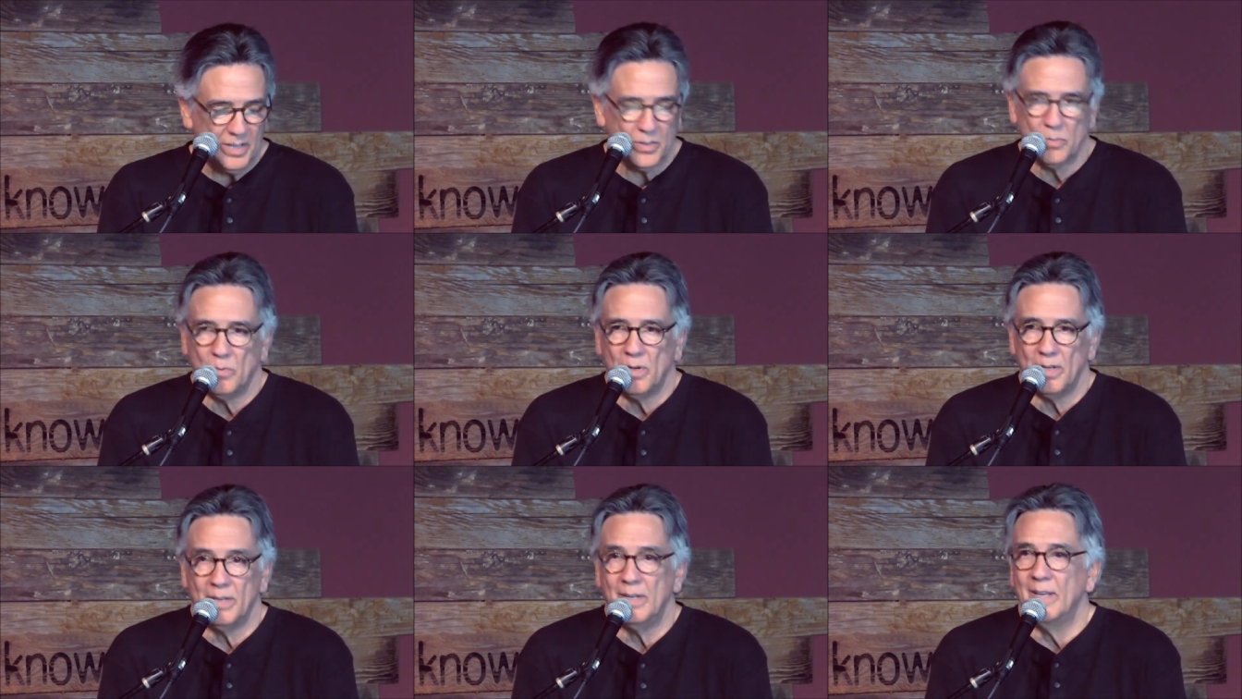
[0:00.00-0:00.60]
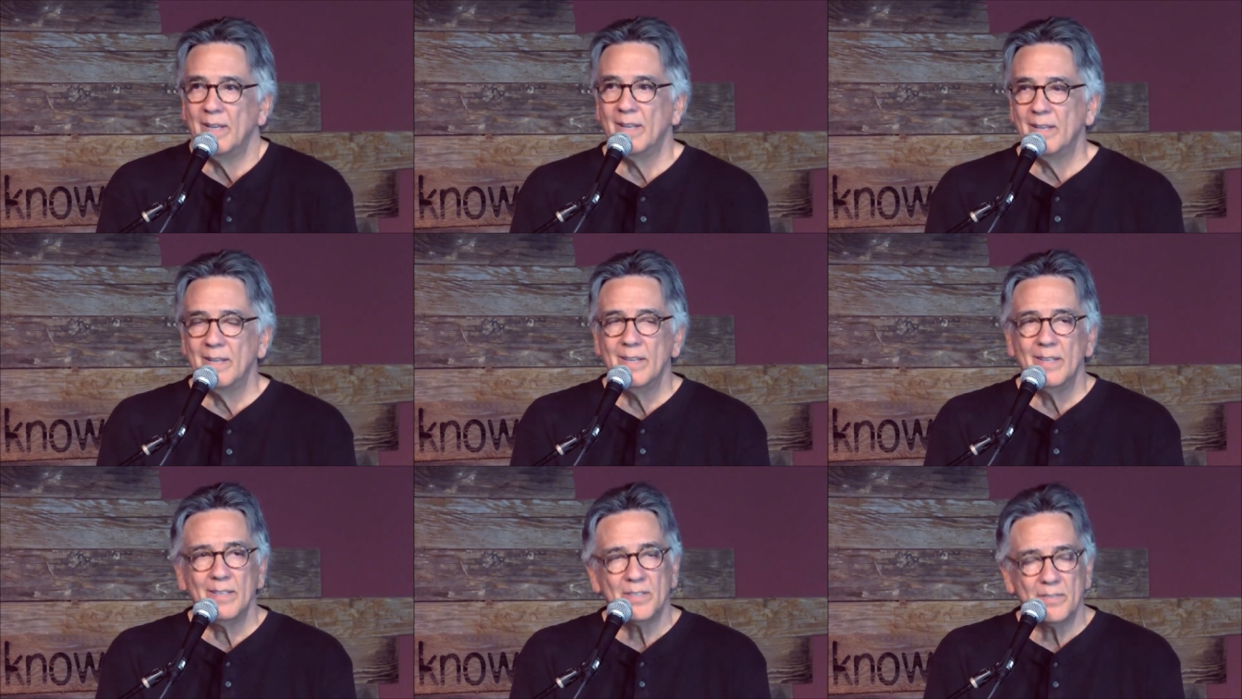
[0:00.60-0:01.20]
Either one
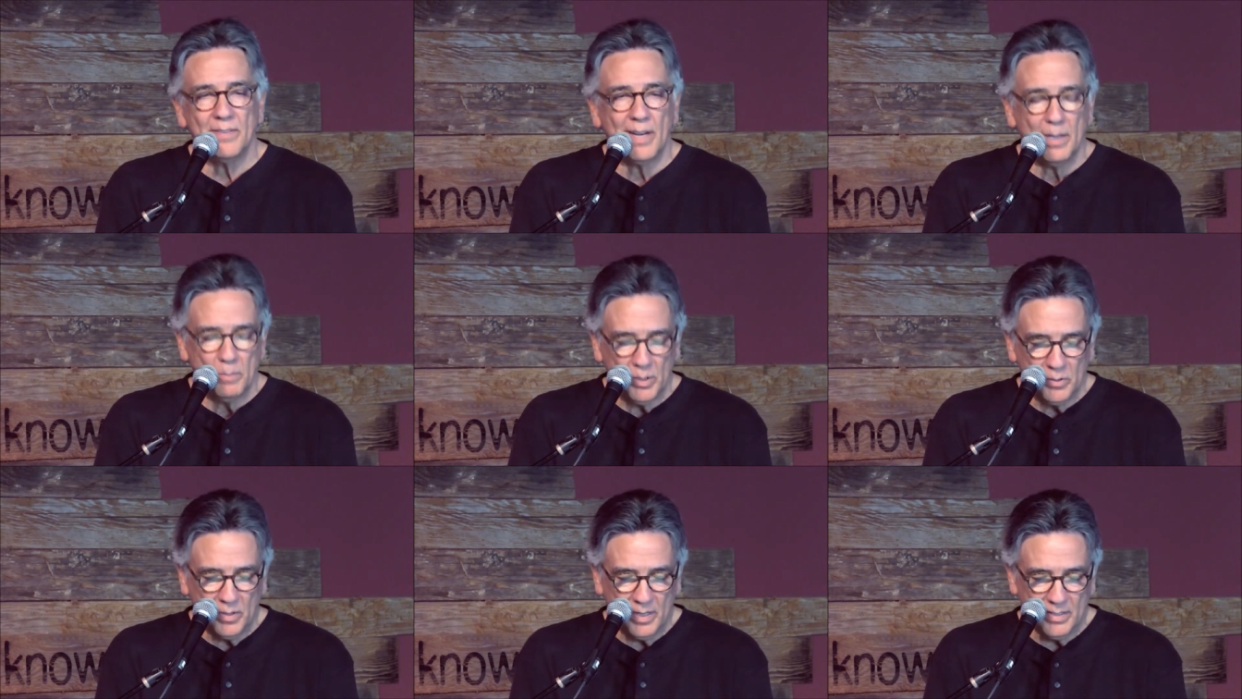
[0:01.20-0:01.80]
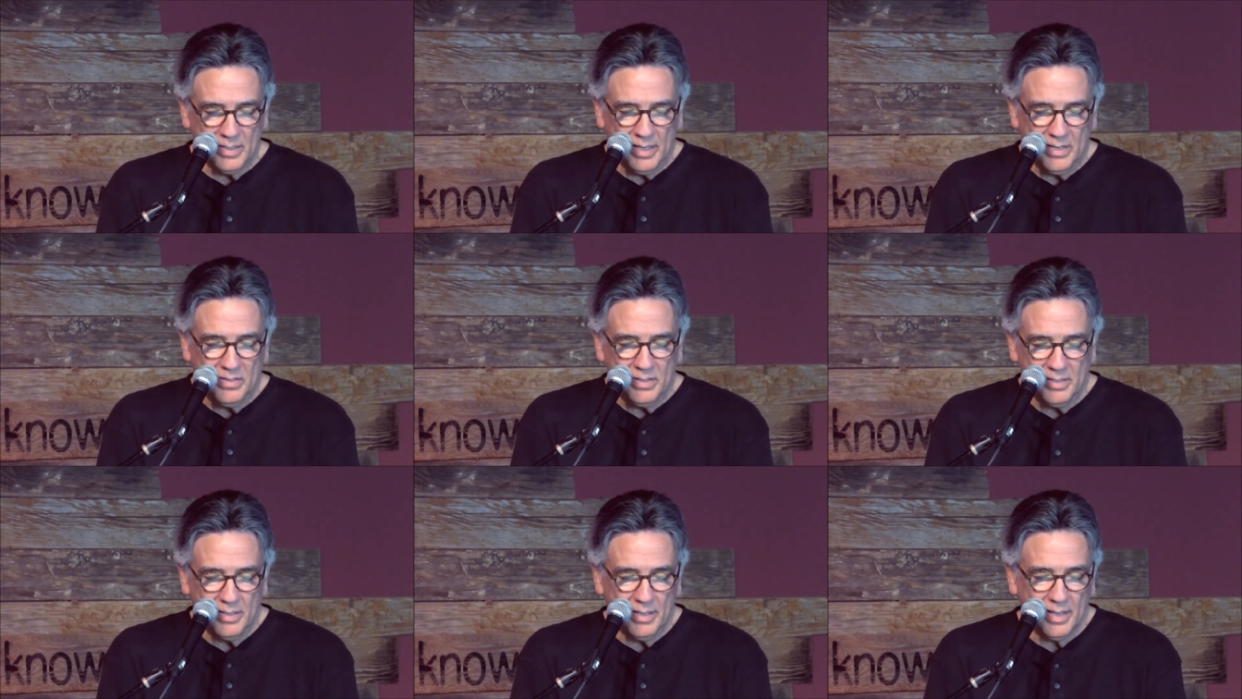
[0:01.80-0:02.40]
is a viable
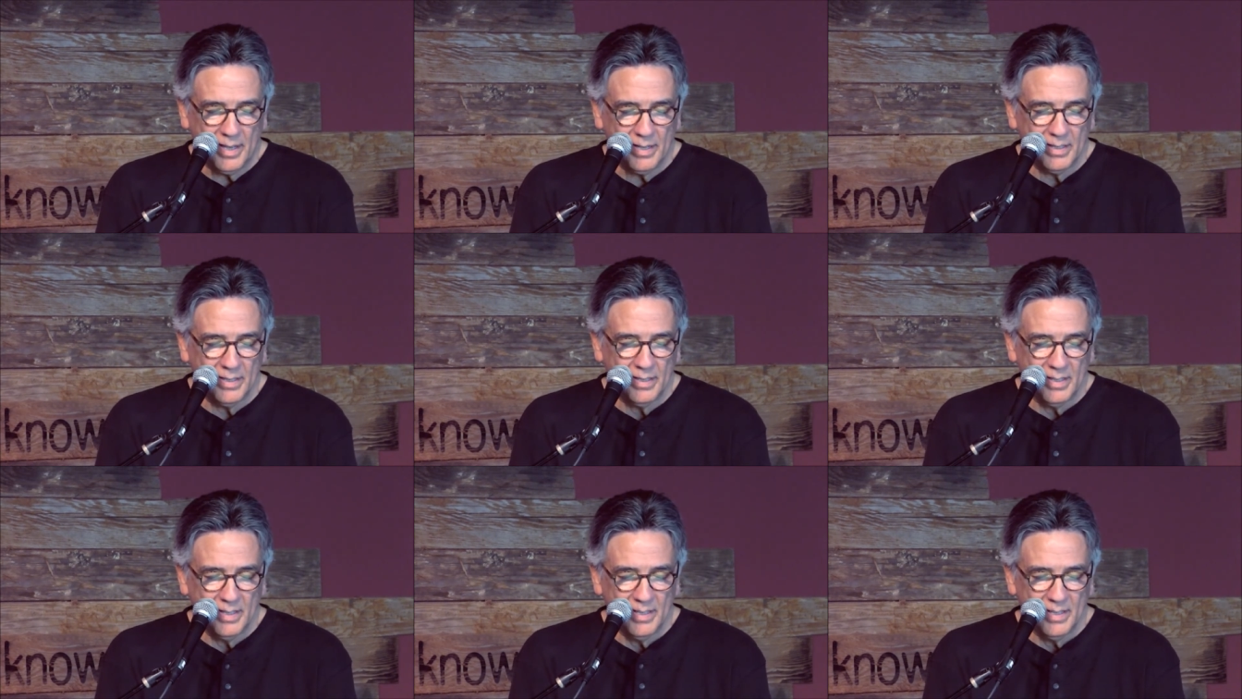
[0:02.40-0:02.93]
translation to that.